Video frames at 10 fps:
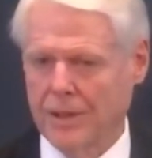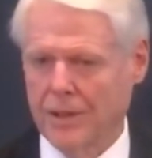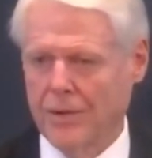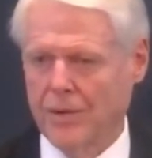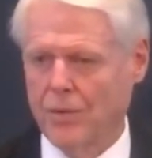
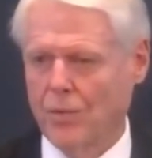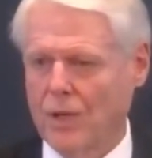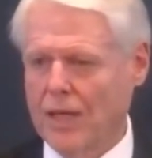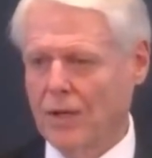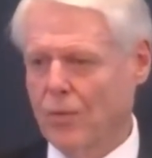we,
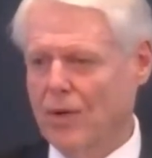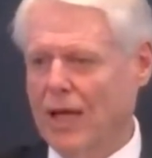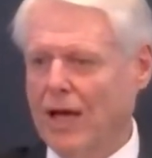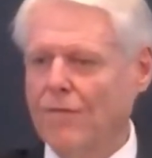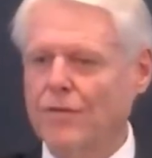we
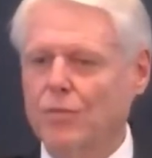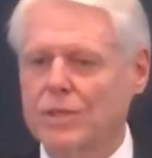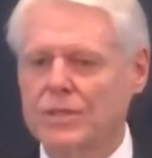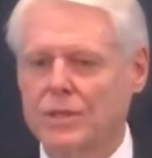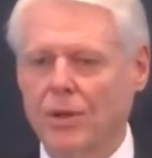have the
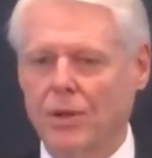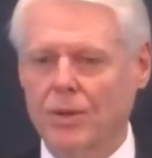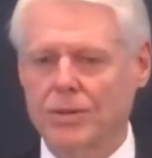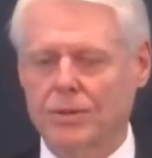result,